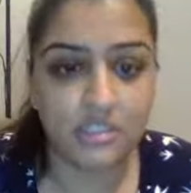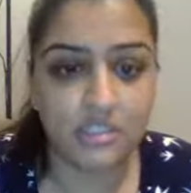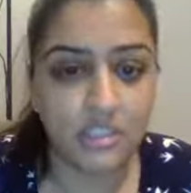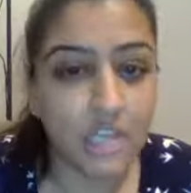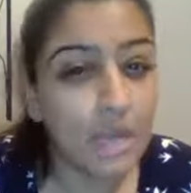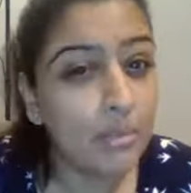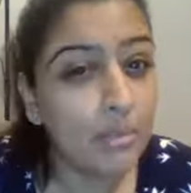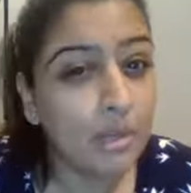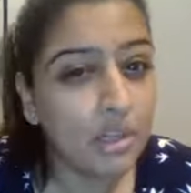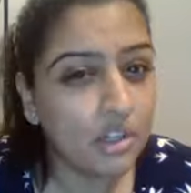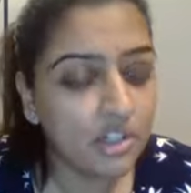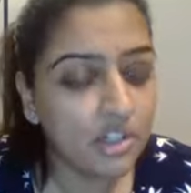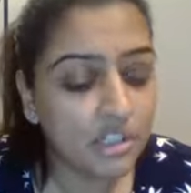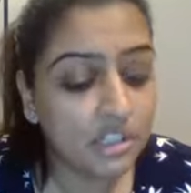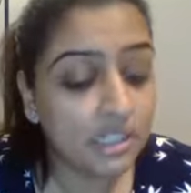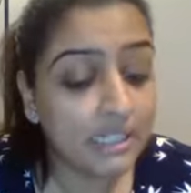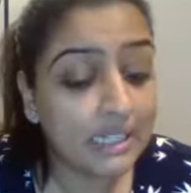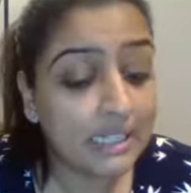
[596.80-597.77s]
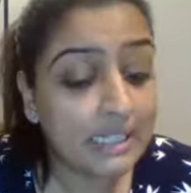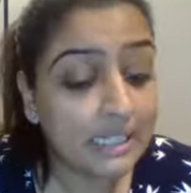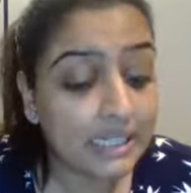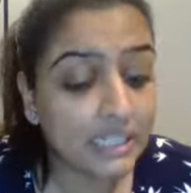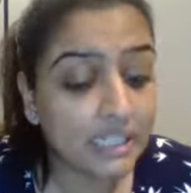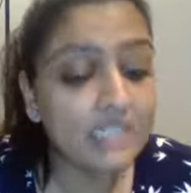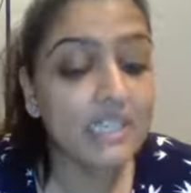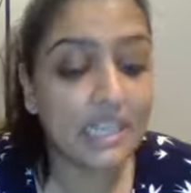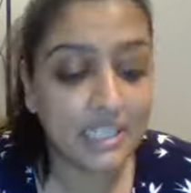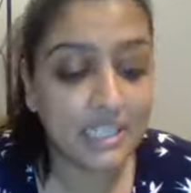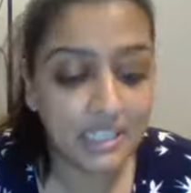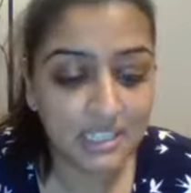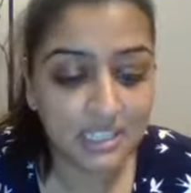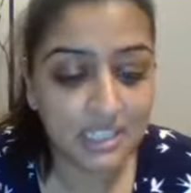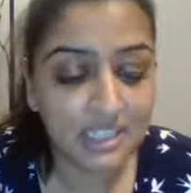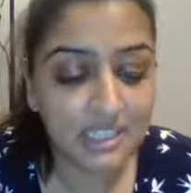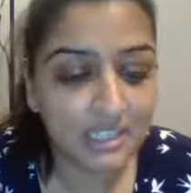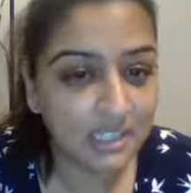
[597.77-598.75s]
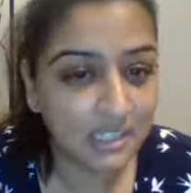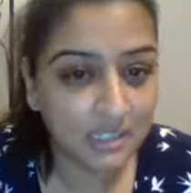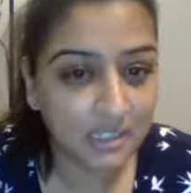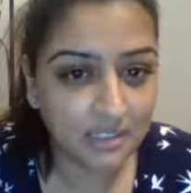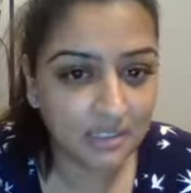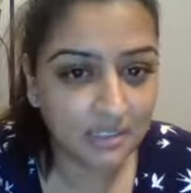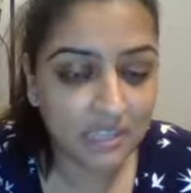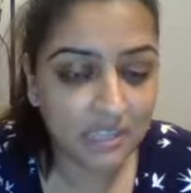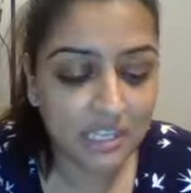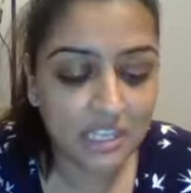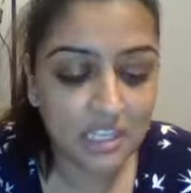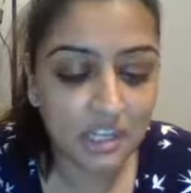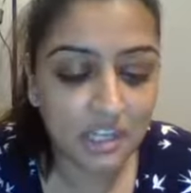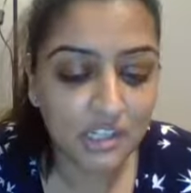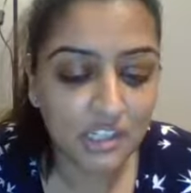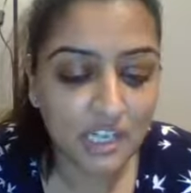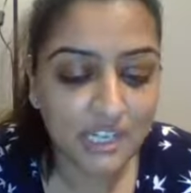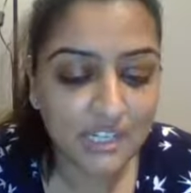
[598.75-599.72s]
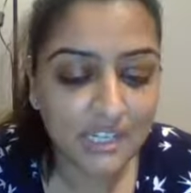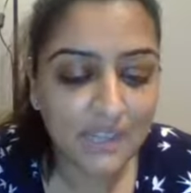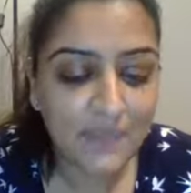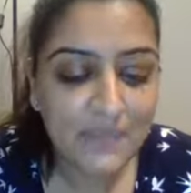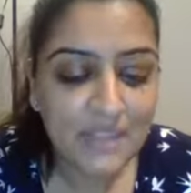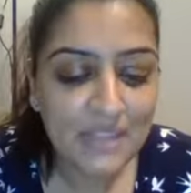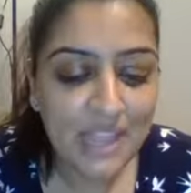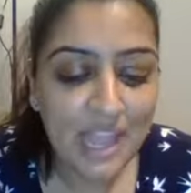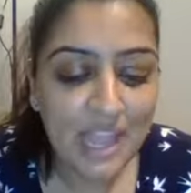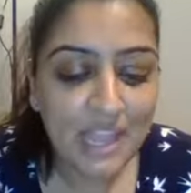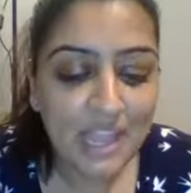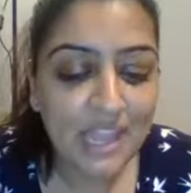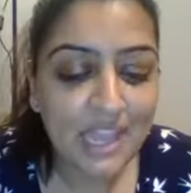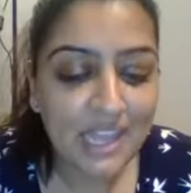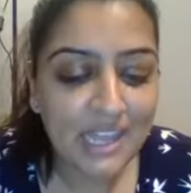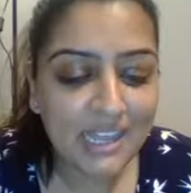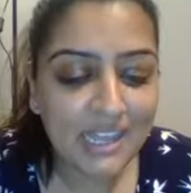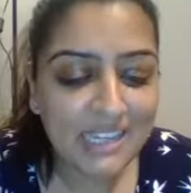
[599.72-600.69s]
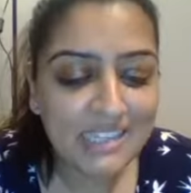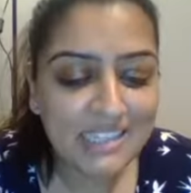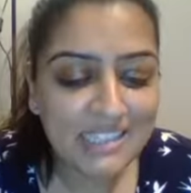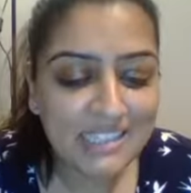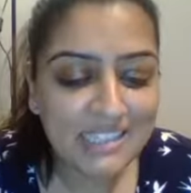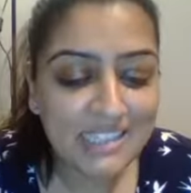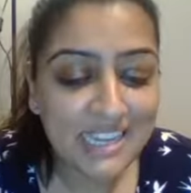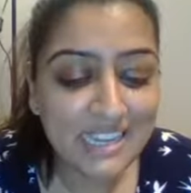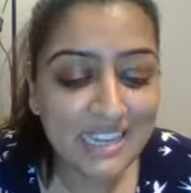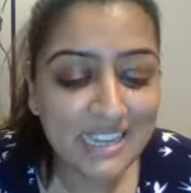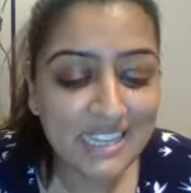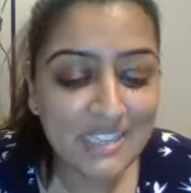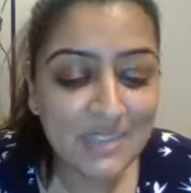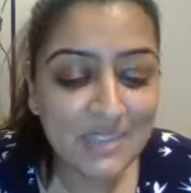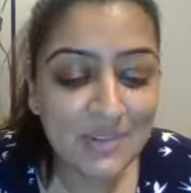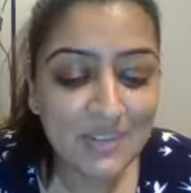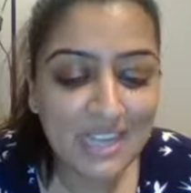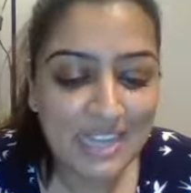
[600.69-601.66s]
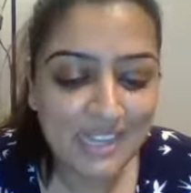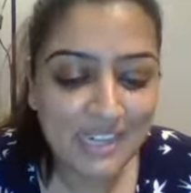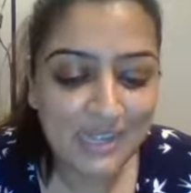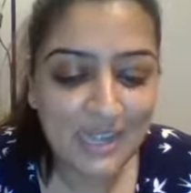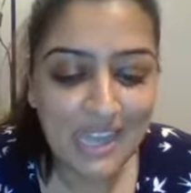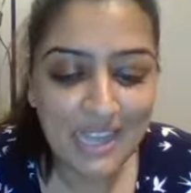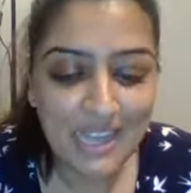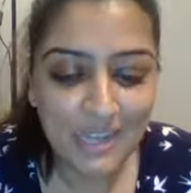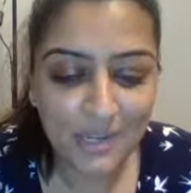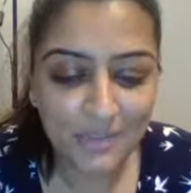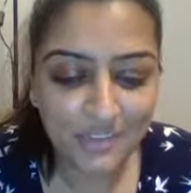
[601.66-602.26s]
dermatologically tested, see that I'm getting tongue-tied there, contains organic aloe